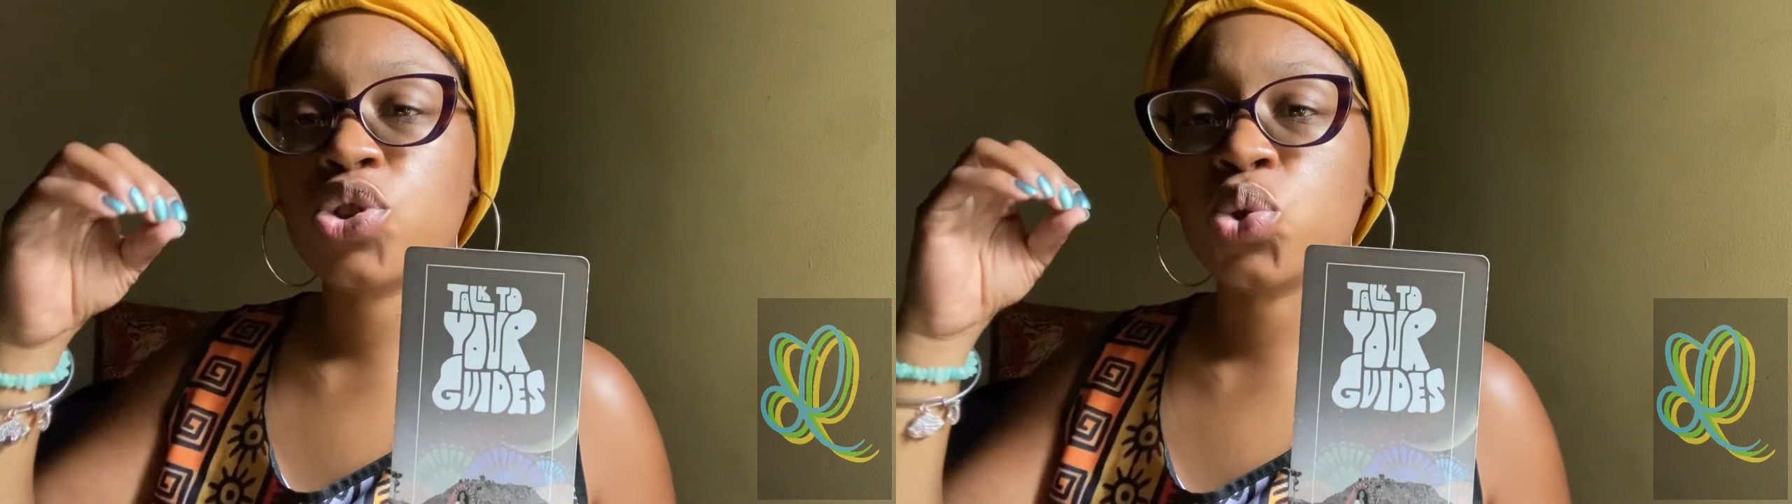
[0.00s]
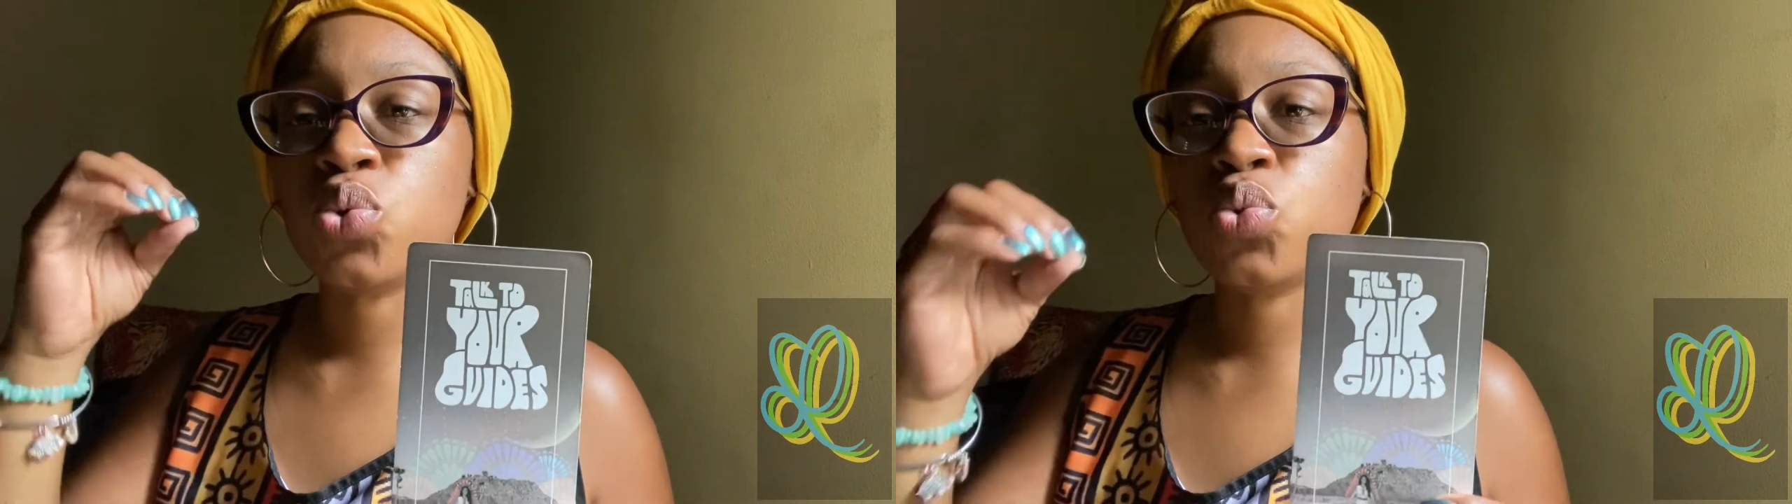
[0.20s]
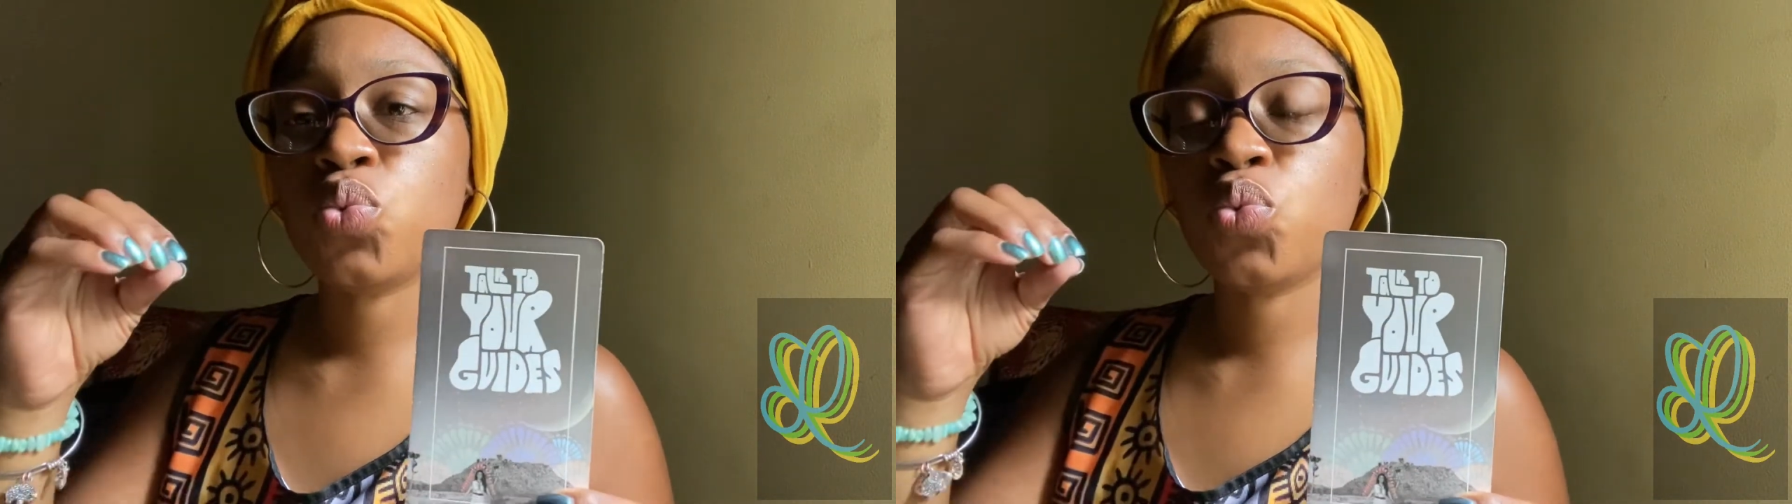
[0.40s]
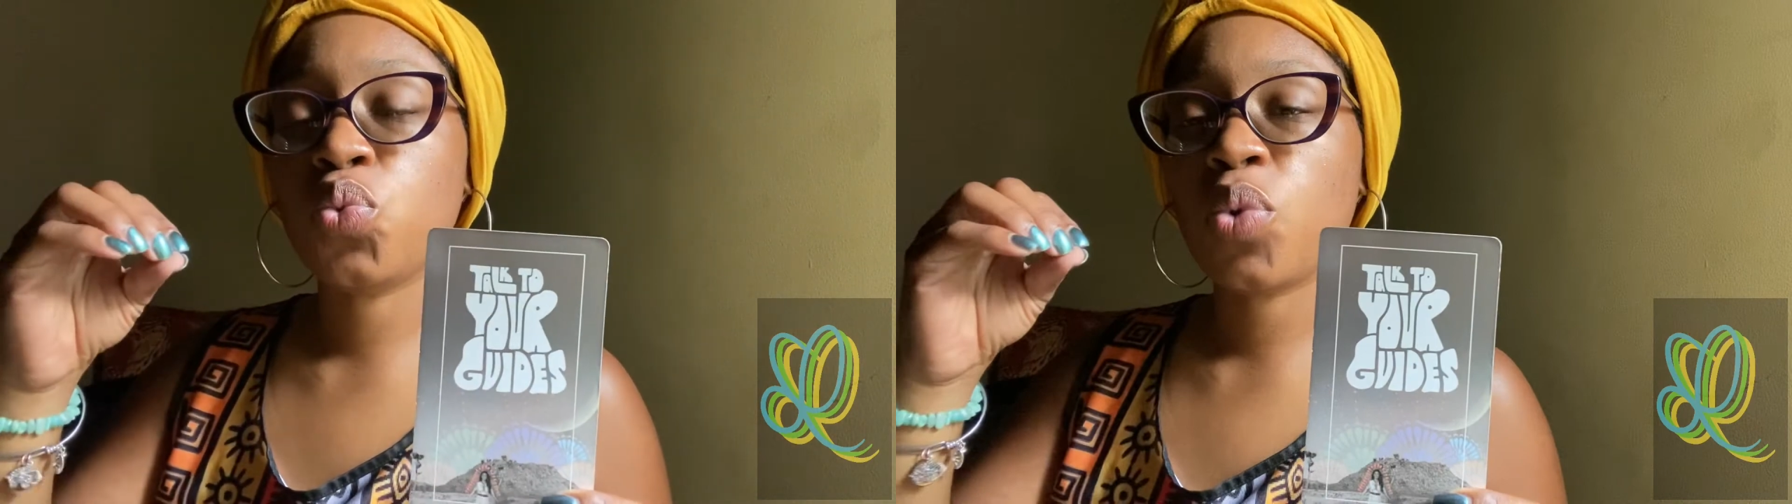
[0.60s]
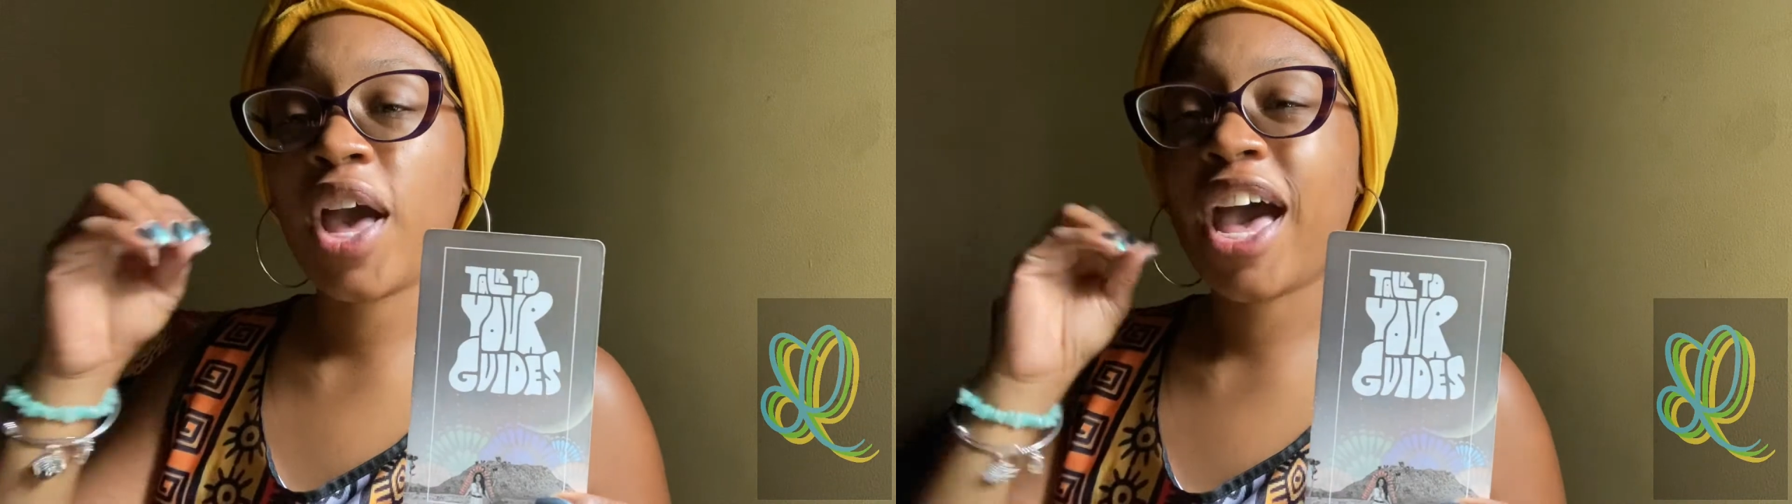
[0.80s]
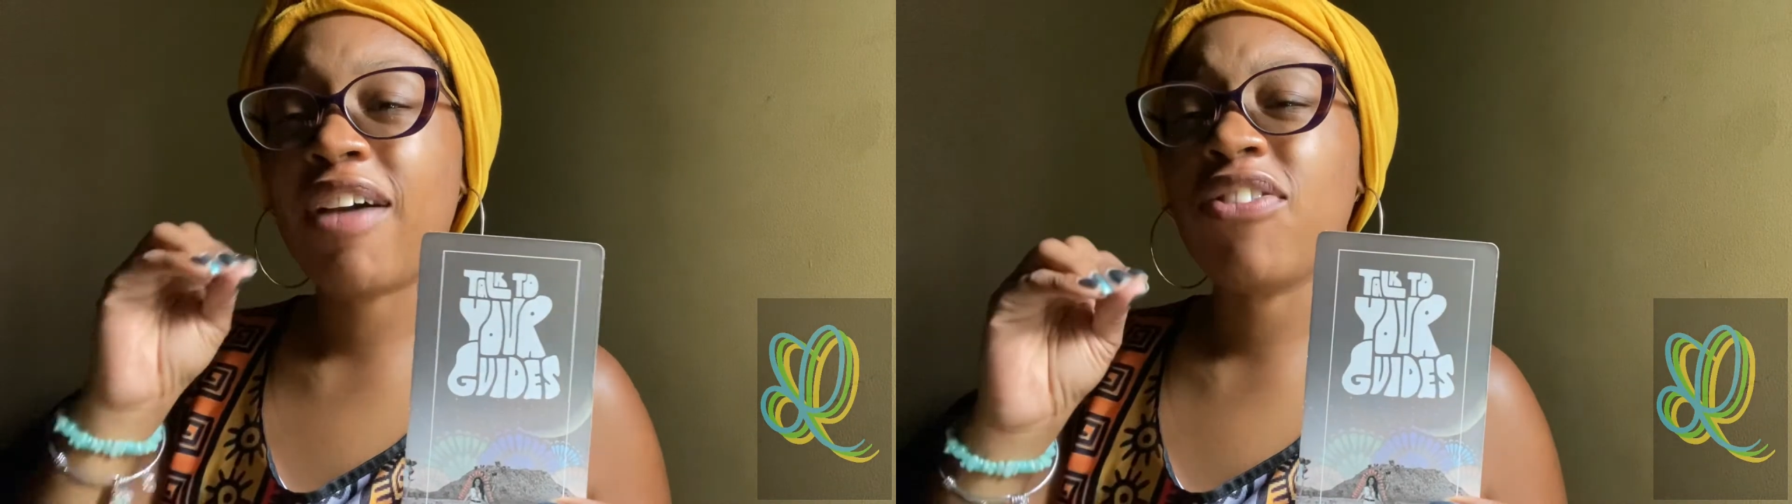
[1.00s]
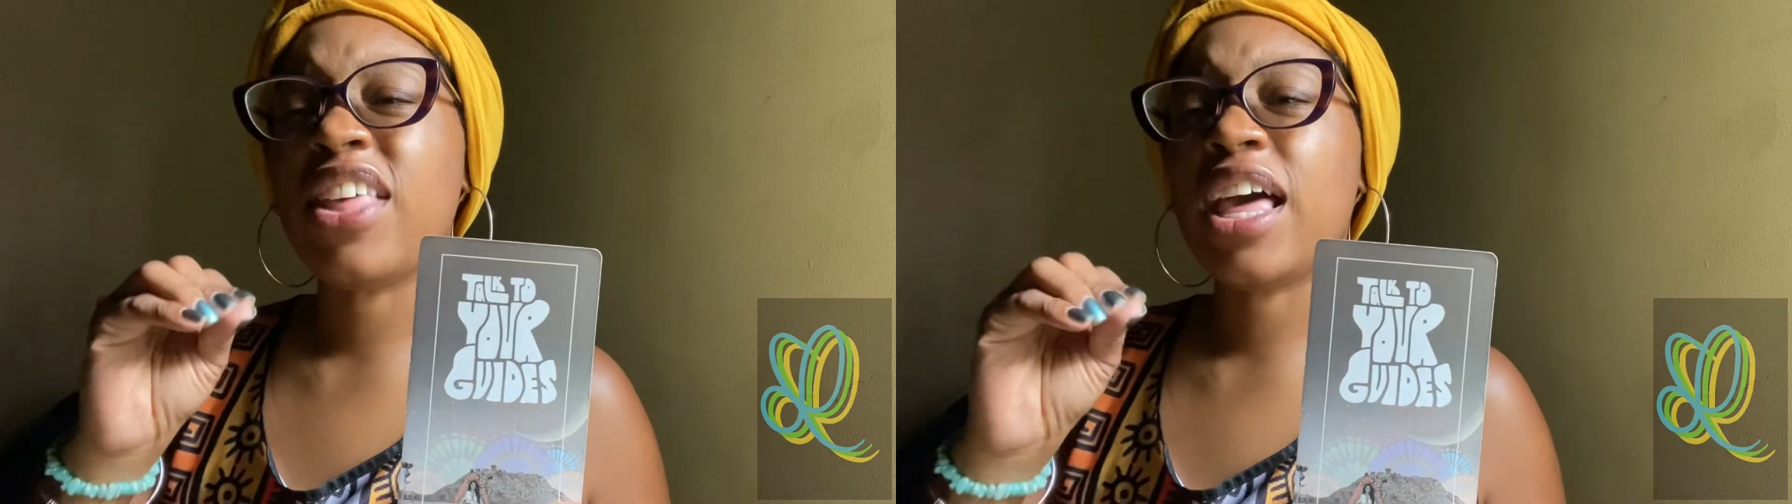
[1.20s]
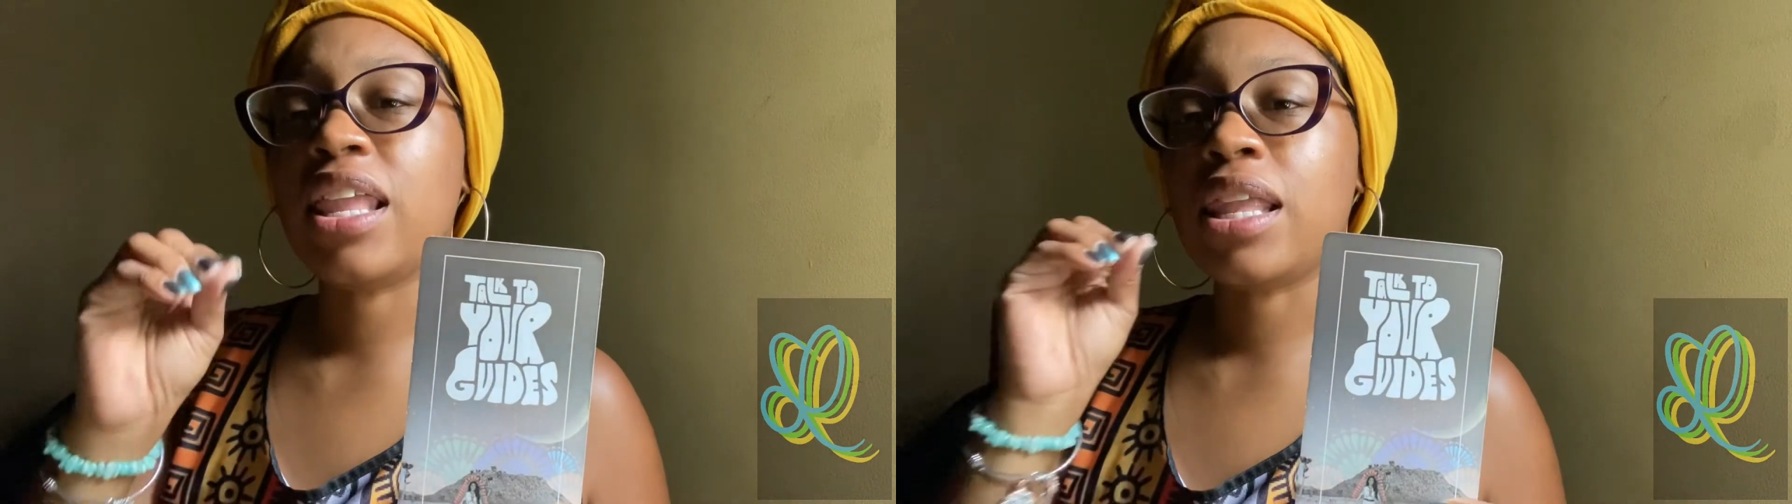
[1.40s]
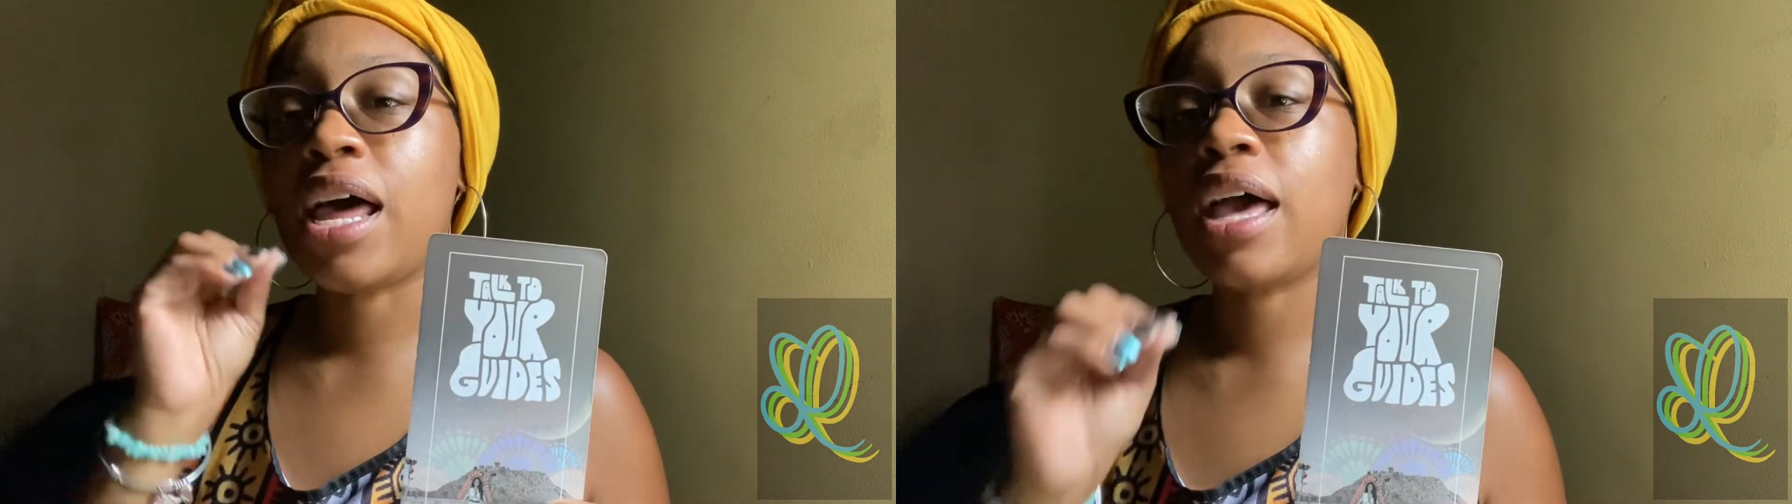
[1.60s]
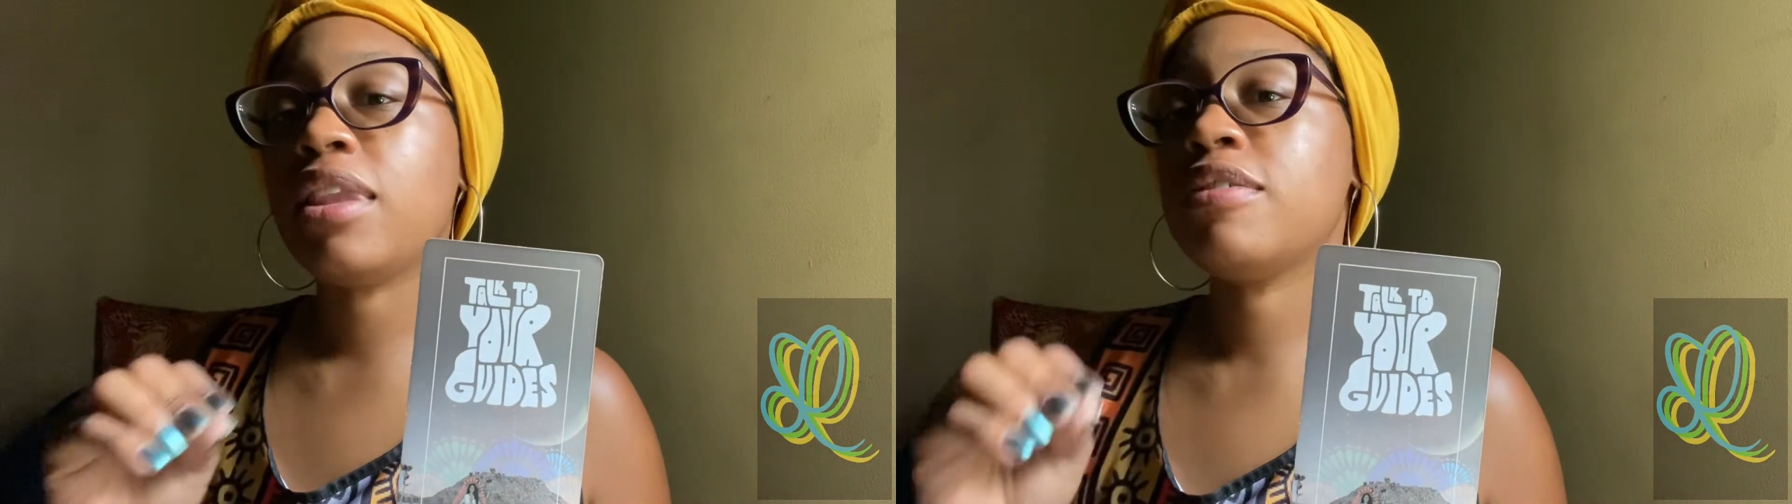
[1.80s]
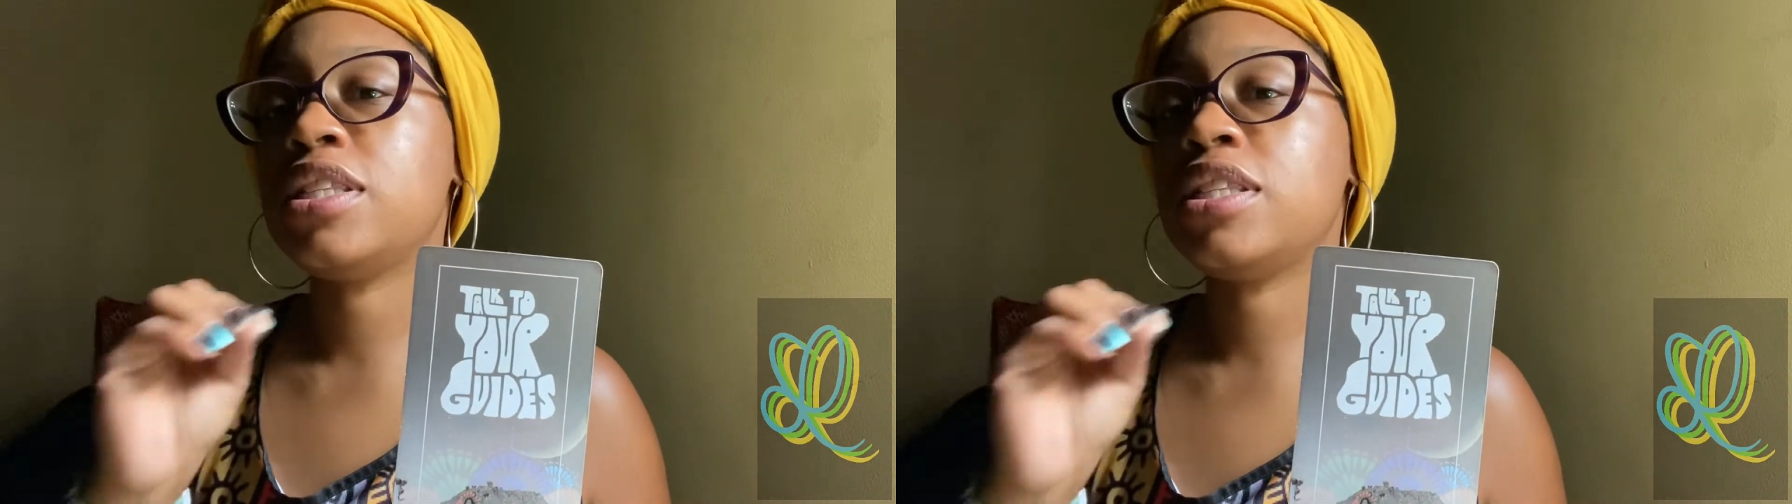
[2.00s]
to have that line of